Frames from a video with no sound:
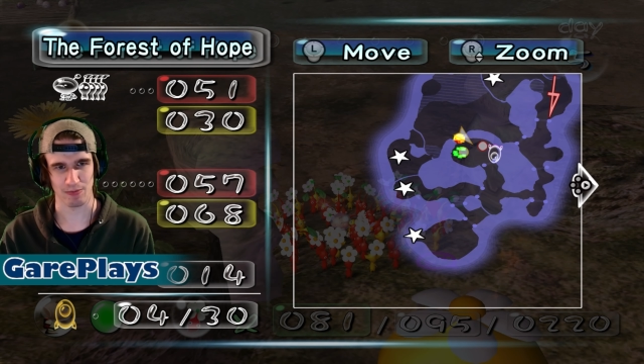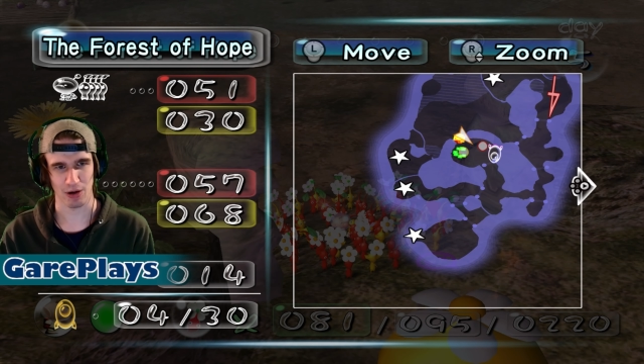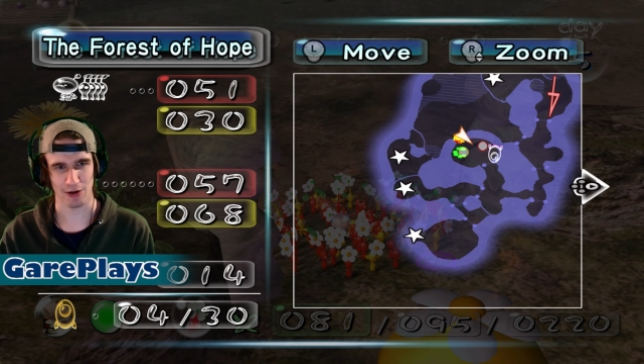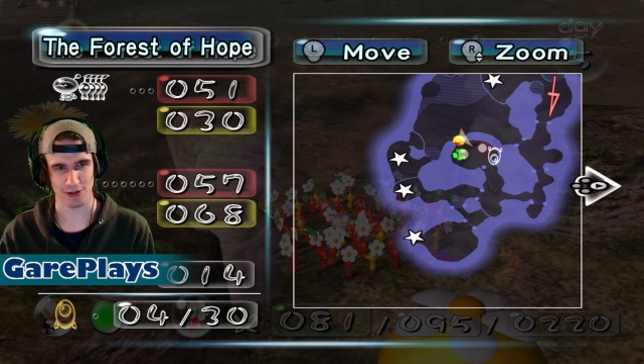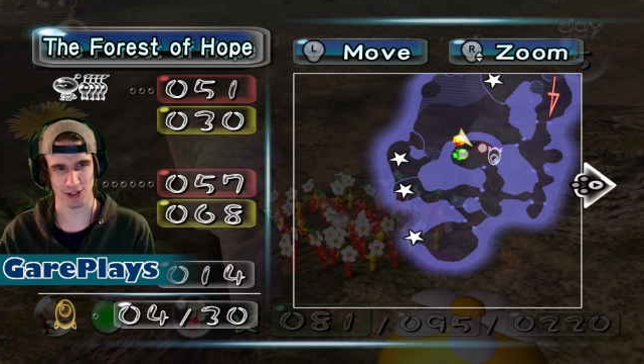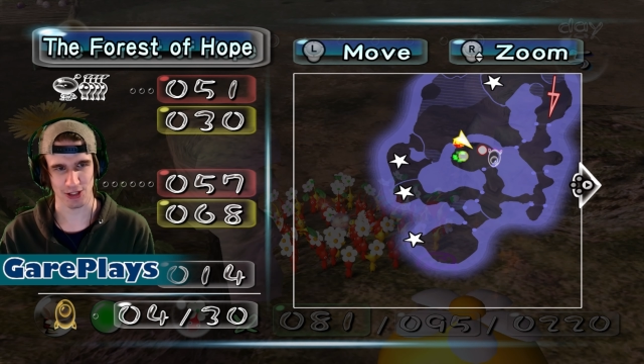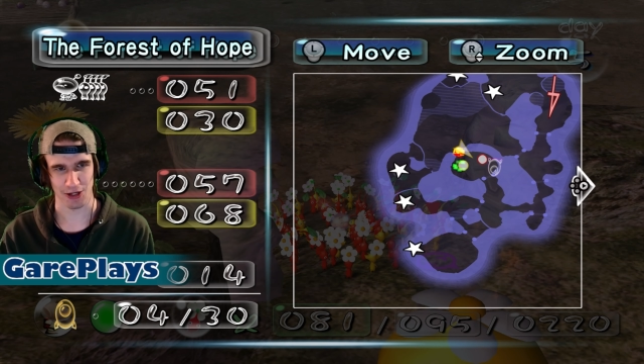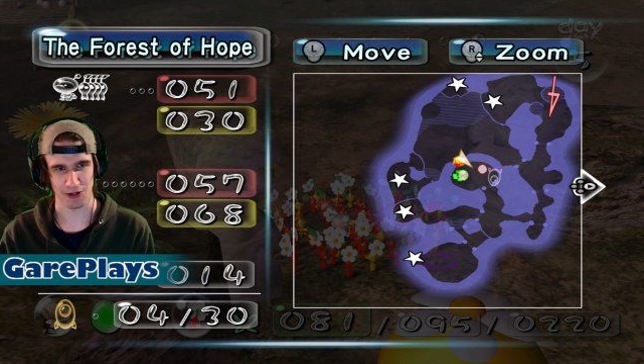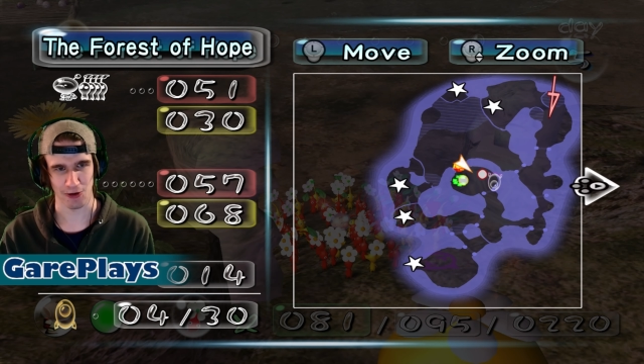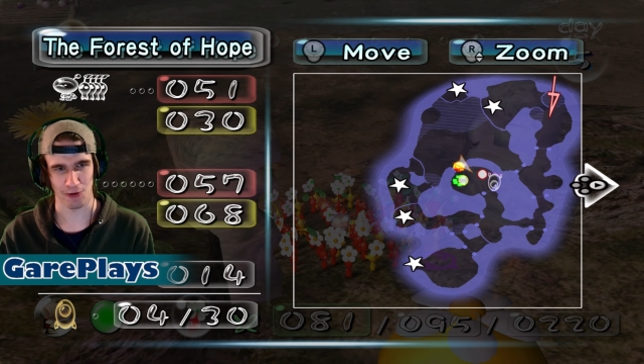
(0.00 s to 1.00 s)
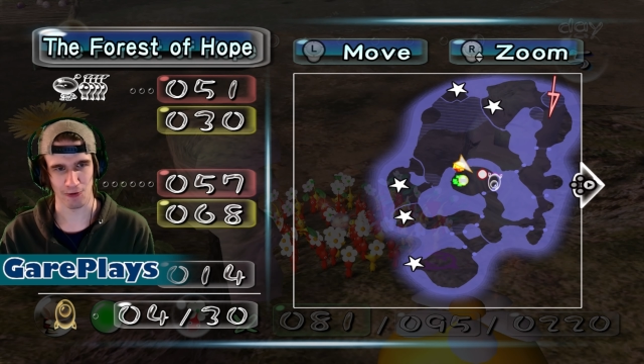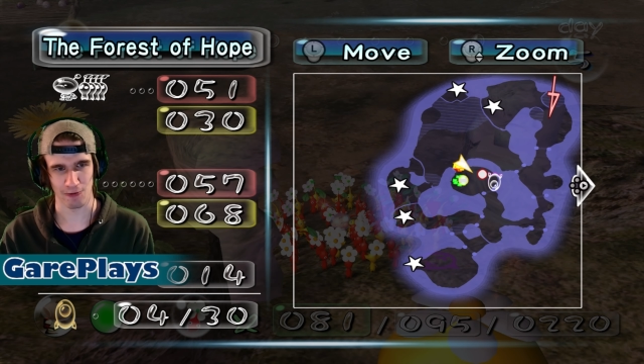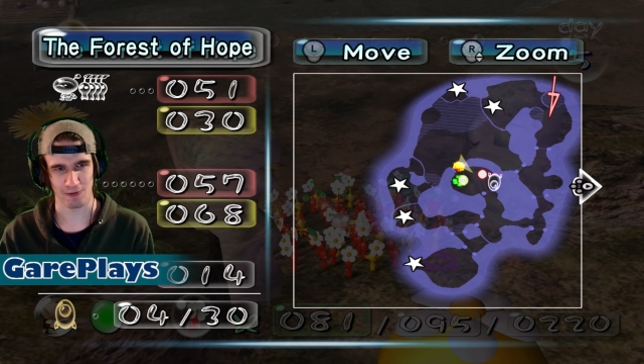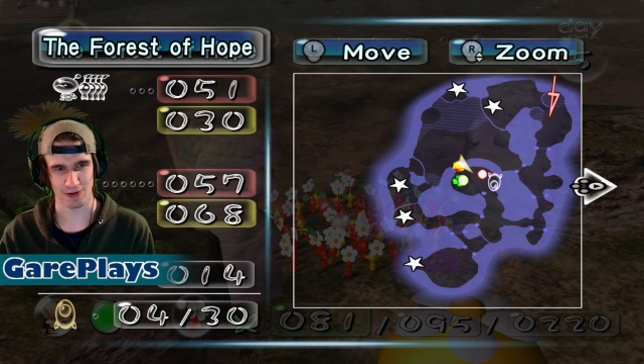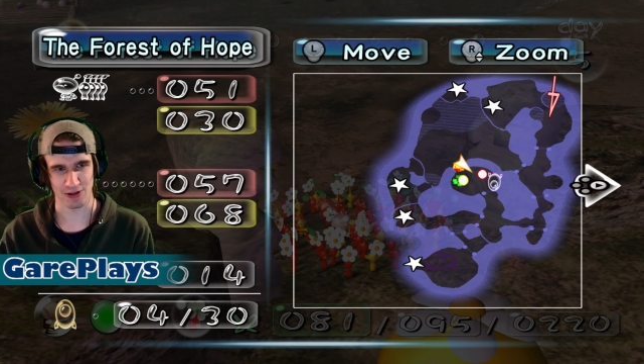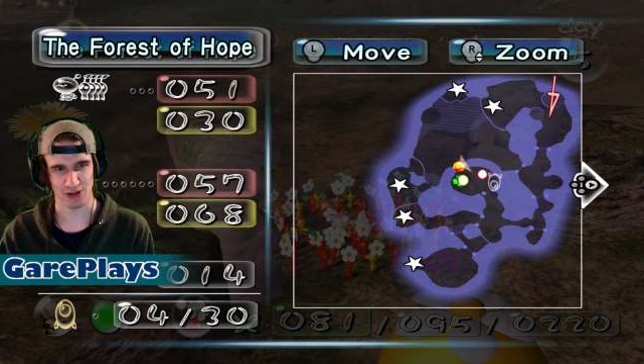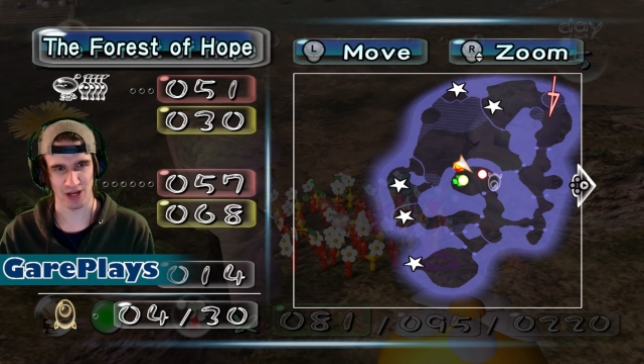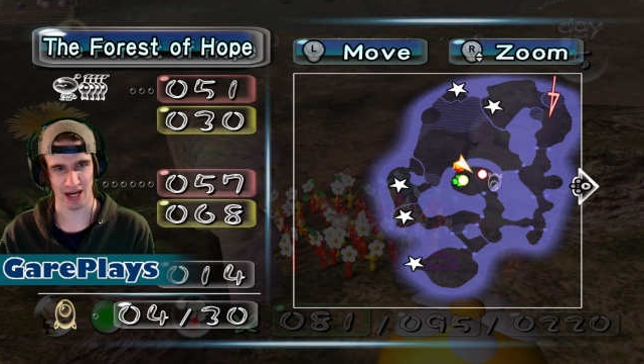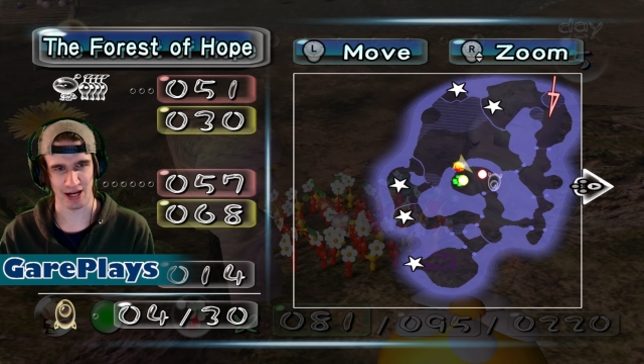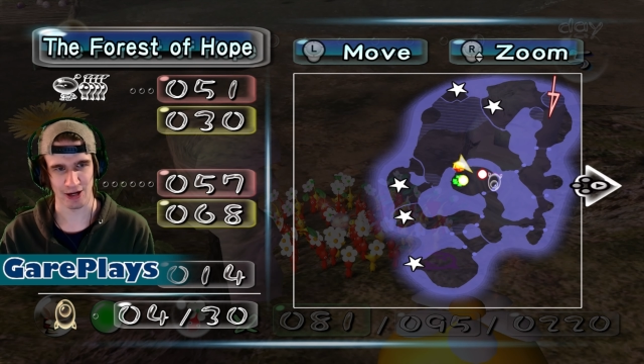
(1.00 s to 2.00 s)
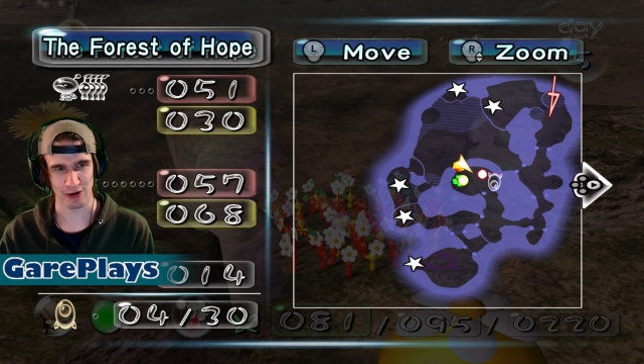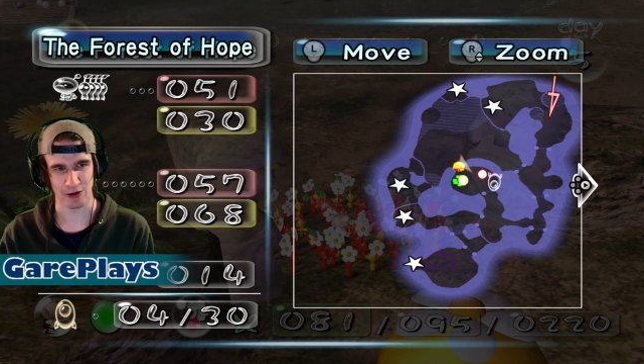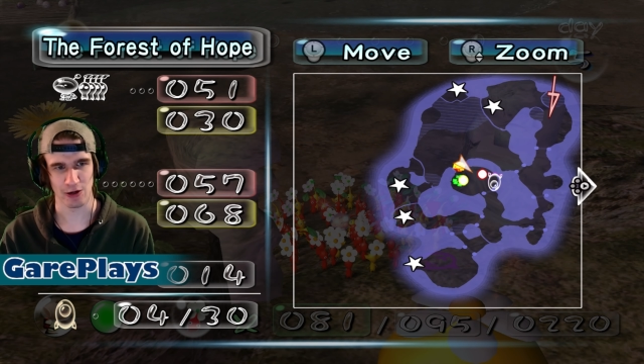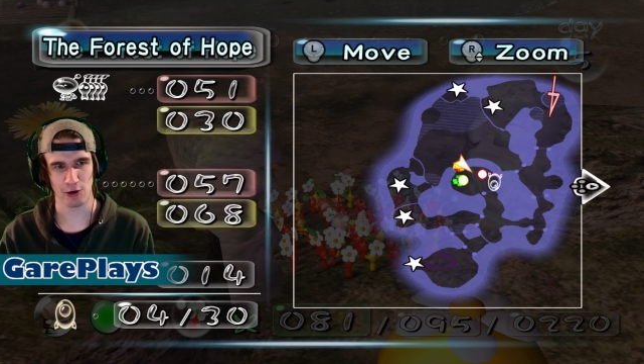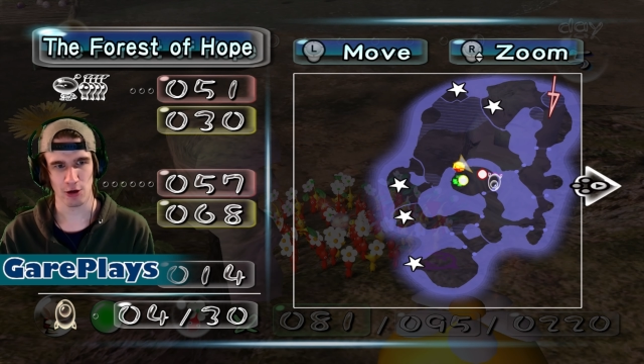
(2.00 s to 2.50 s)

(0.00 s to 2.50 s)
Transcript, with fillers: parts are over there.